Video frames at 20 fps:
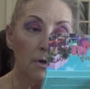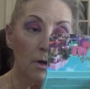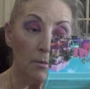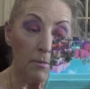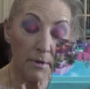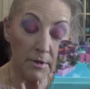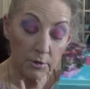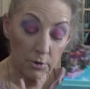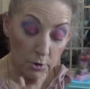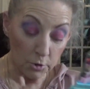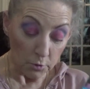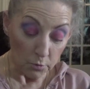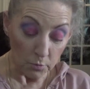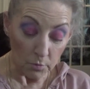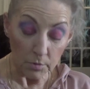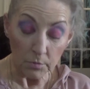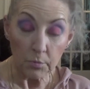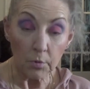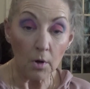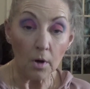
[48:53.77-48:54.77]
I mean, you
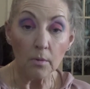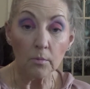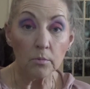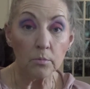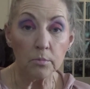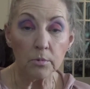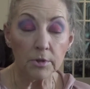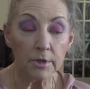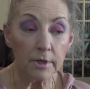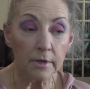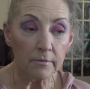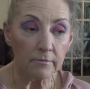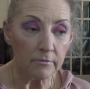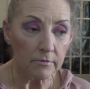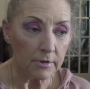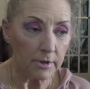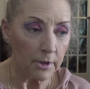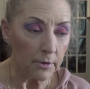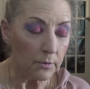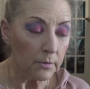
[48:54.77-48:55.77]
would probably
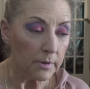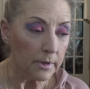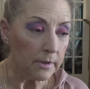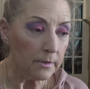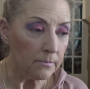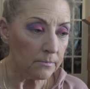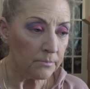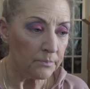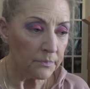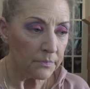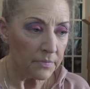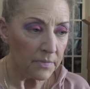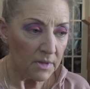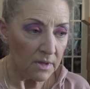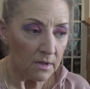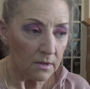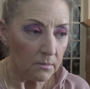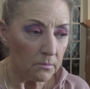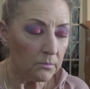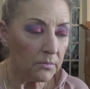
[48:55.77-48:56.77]
never know it,
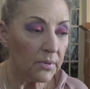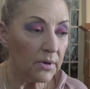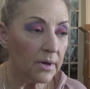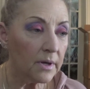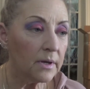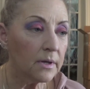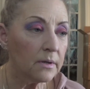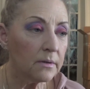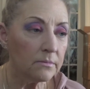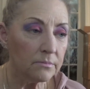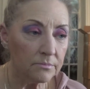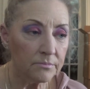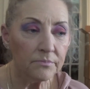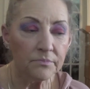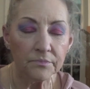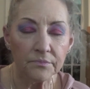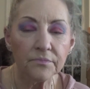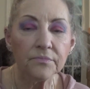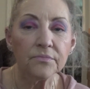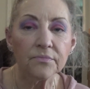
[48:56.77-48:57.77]
but
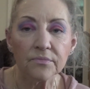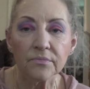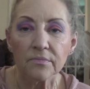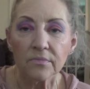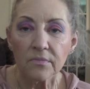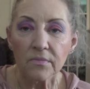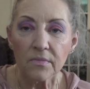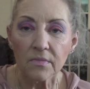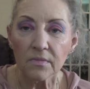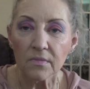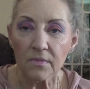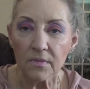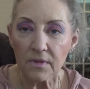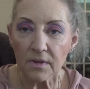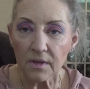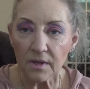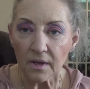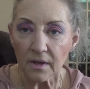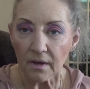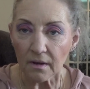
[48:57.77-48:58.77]

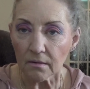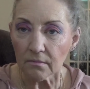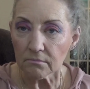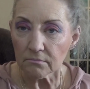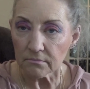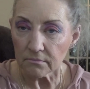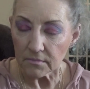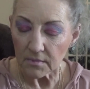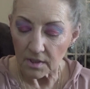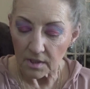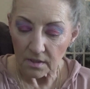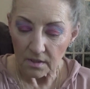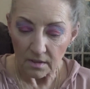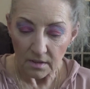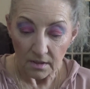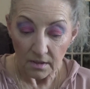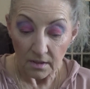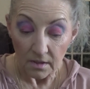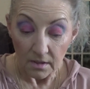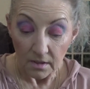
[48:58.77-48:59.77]
yeah.
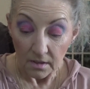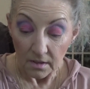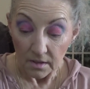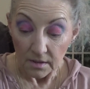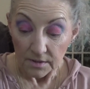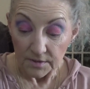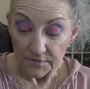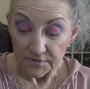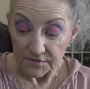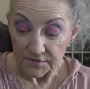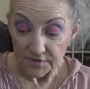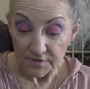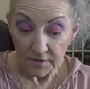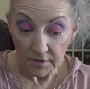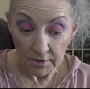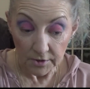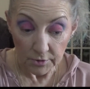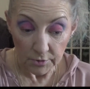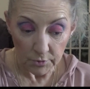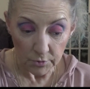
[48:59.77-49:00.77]

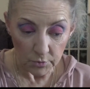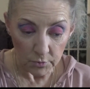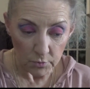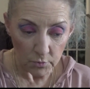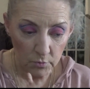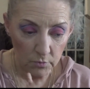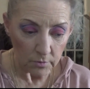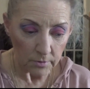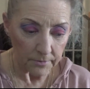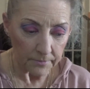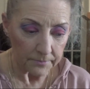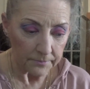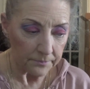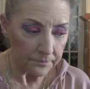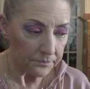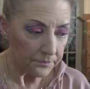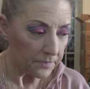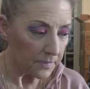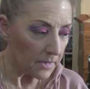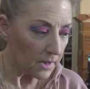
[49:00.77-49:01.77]
So,
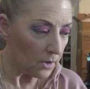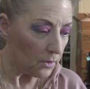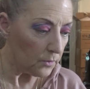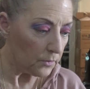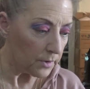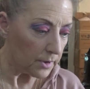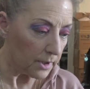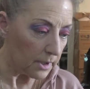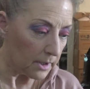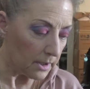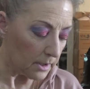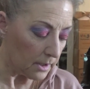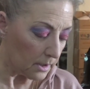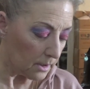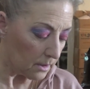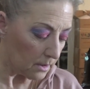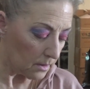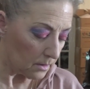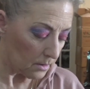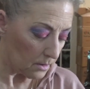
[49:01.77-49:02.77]

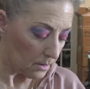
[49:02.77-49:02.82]
okay.